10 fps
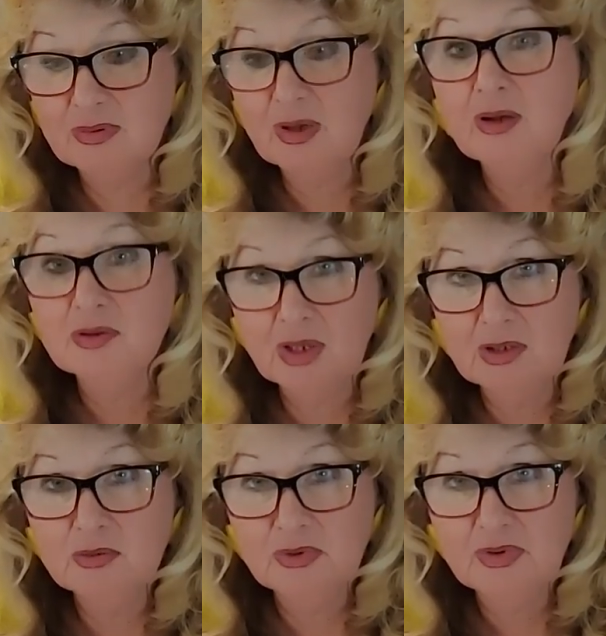
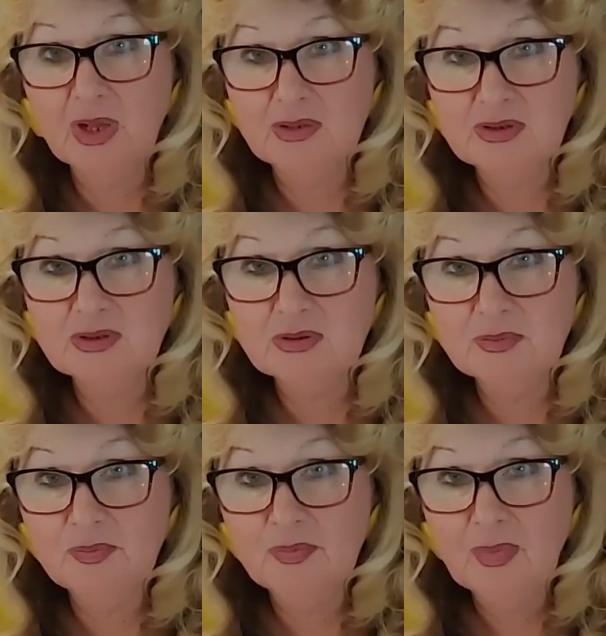contact with
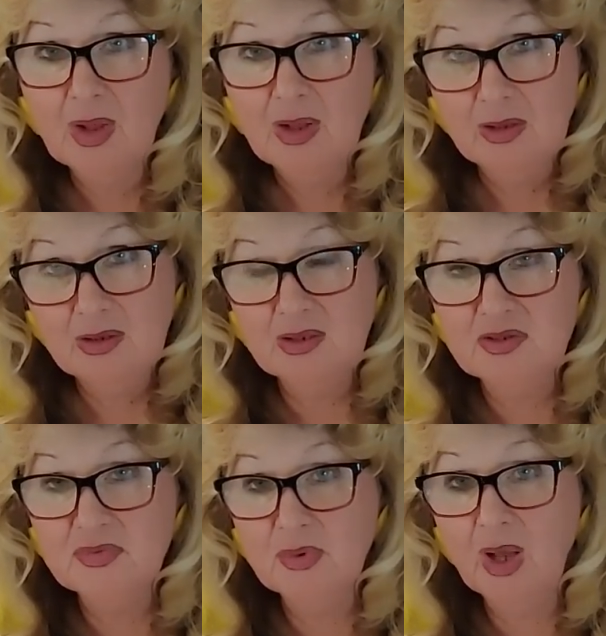cancer.
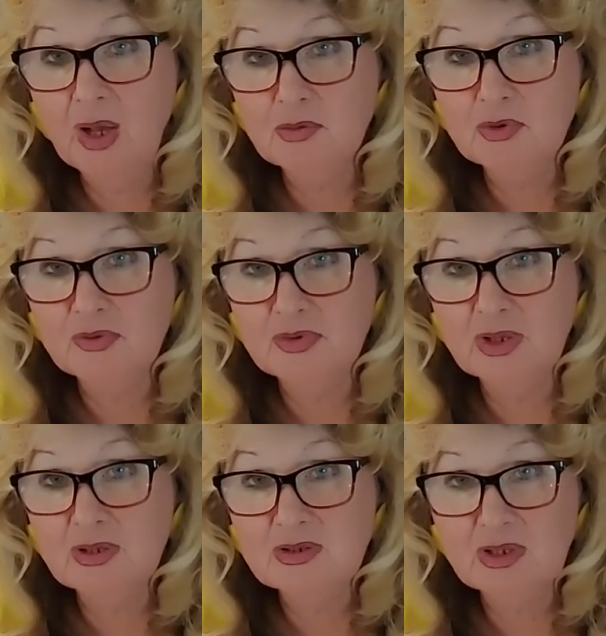He's out of
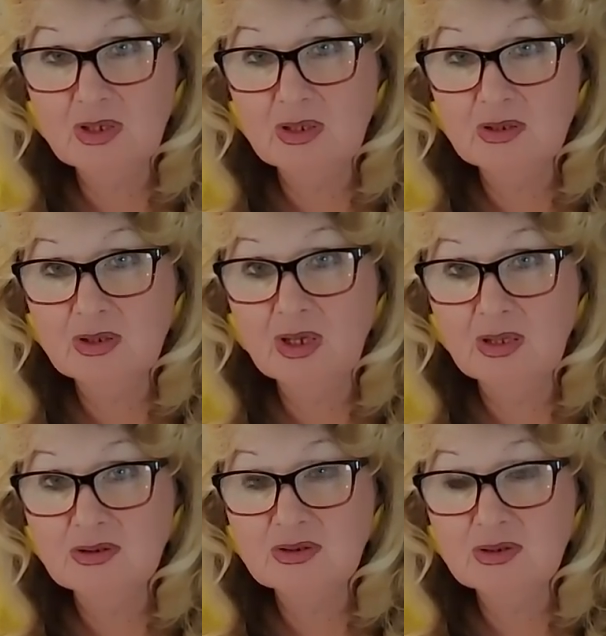the second
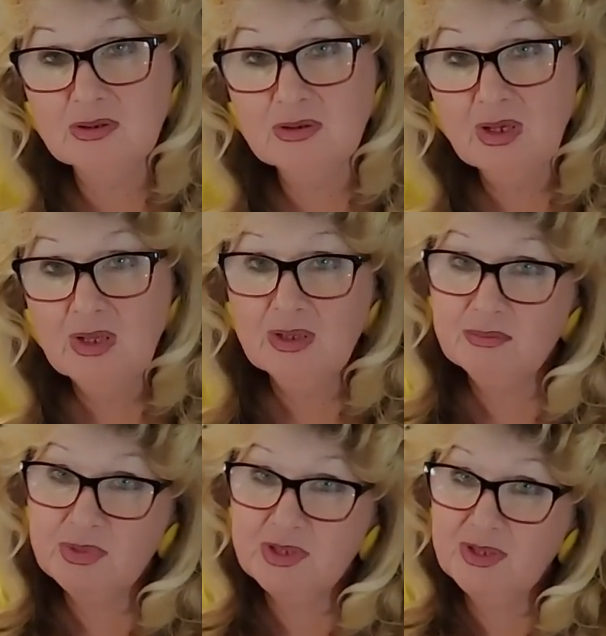cancer,
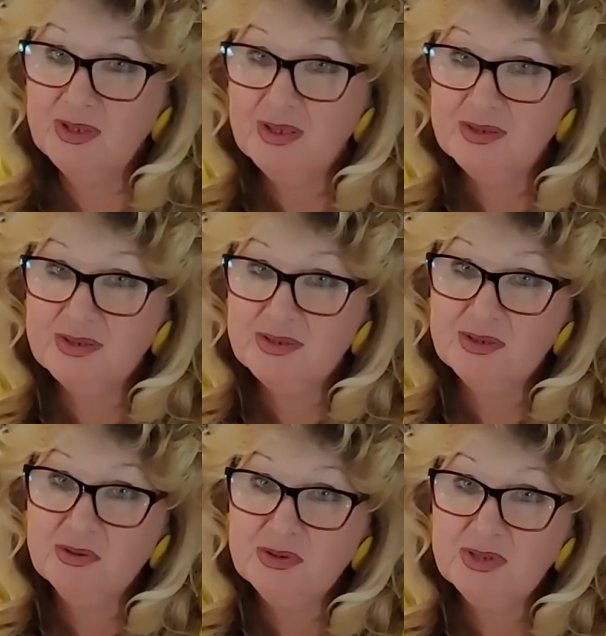but he has
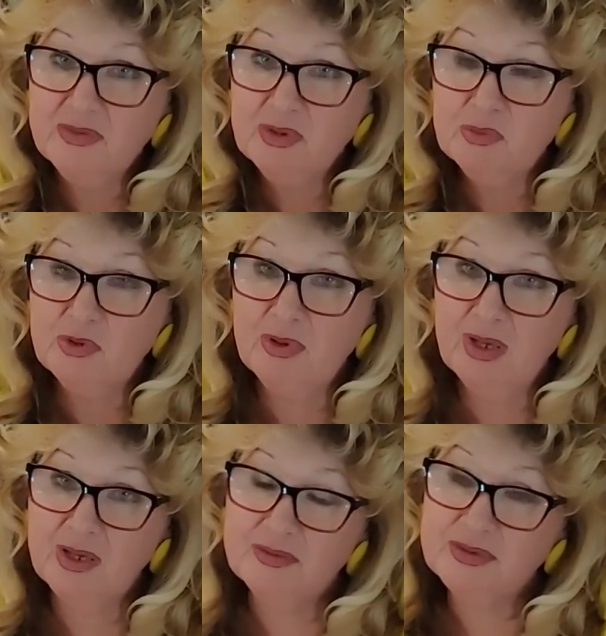still 7 more
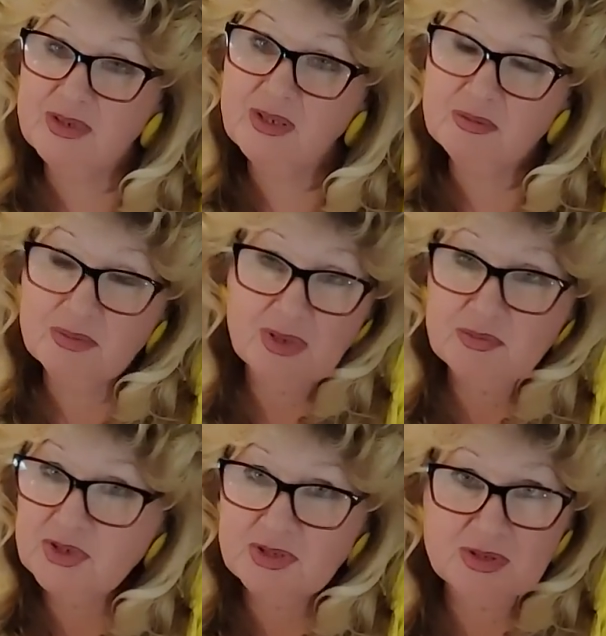lives.
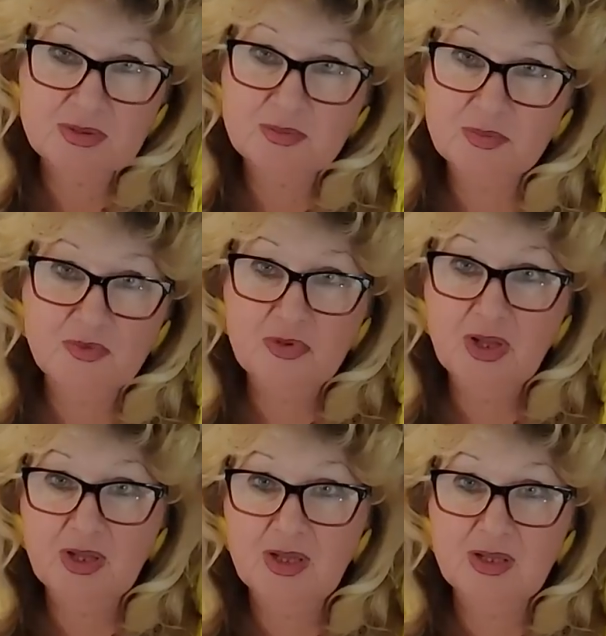I'm just
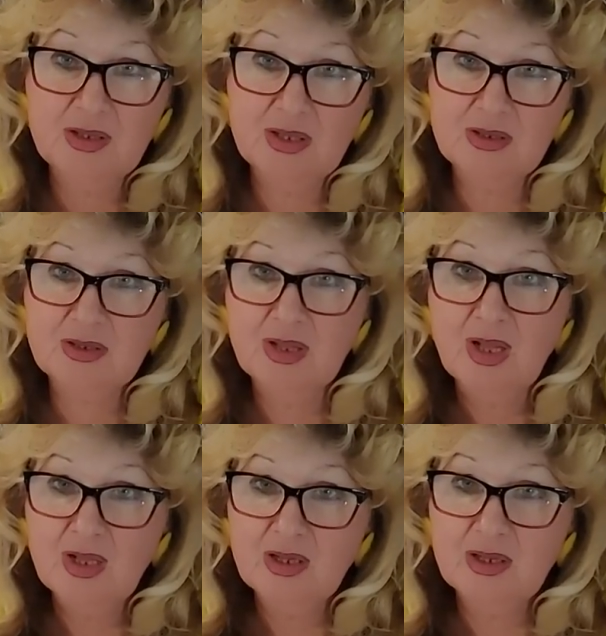thinking that
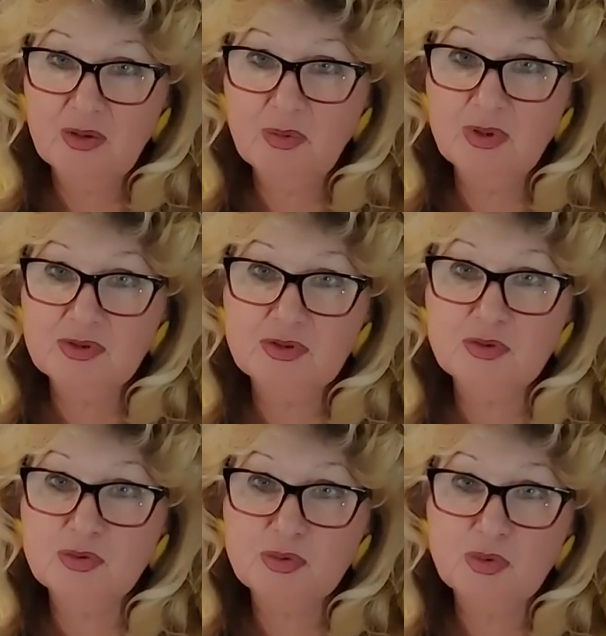he wants
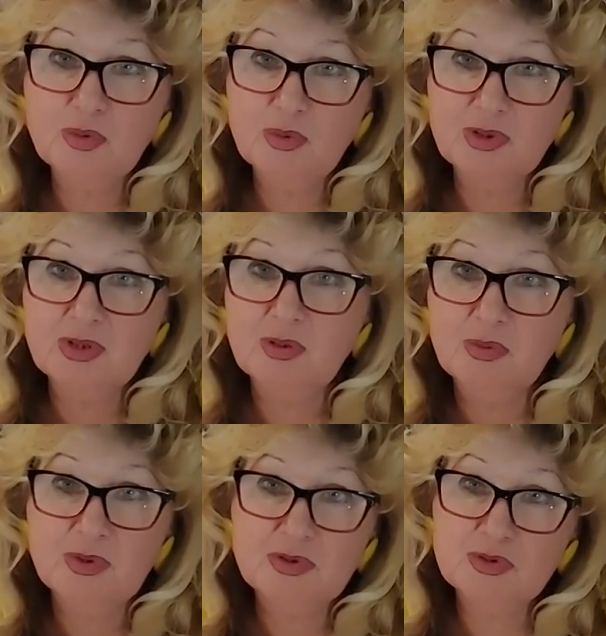to do what he
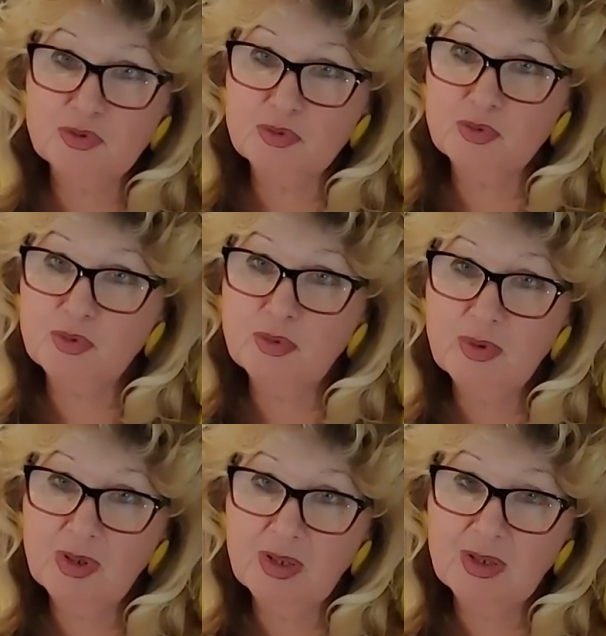wants to
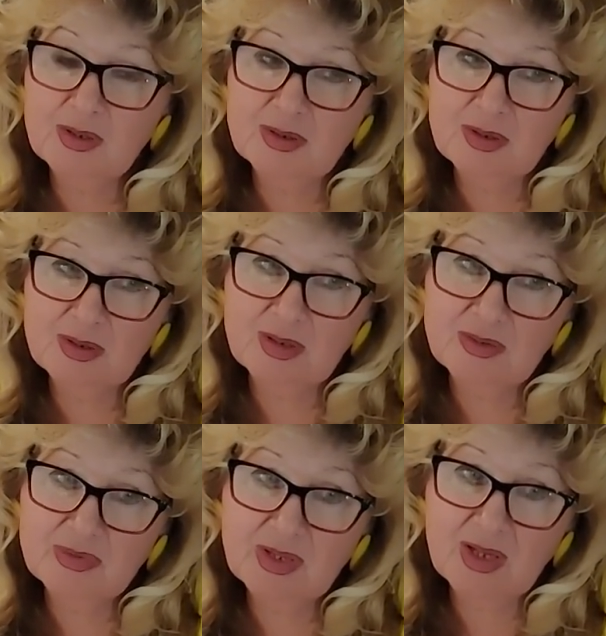do, and
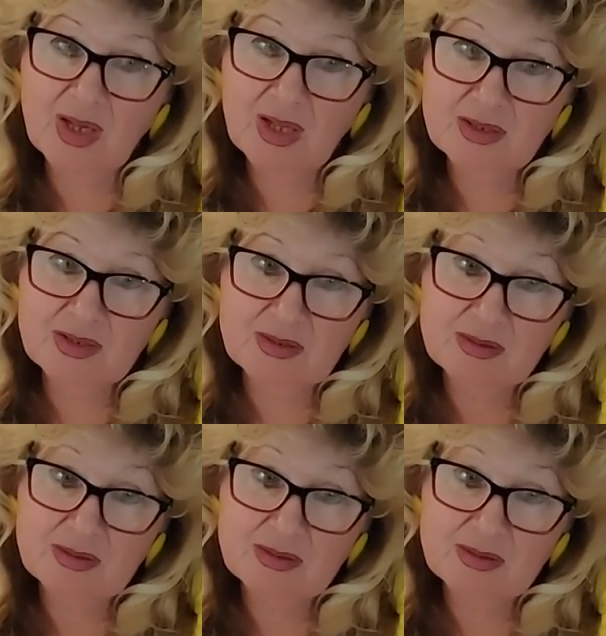if the cat